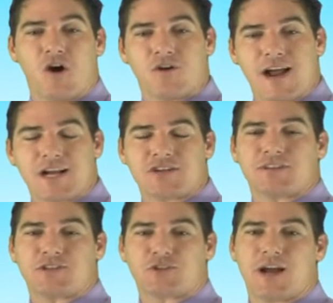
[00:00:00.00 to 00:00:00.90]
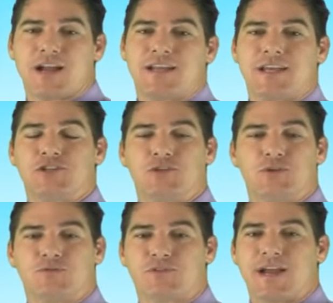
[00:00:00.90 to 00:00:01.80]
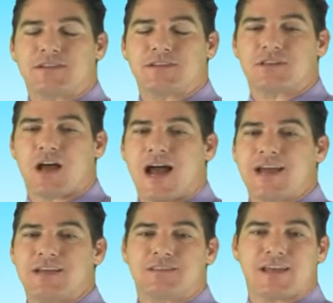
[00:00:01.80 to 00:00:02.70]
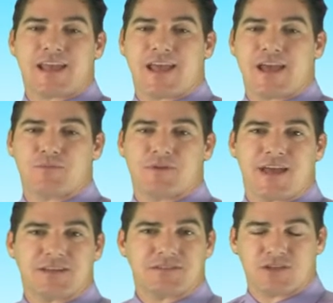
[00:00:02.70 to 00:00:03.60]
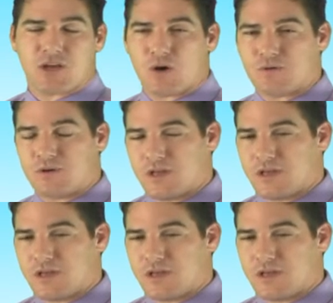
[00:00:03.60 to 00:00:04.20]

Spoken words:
are actually trying to get you ranked as high as they can with SEO,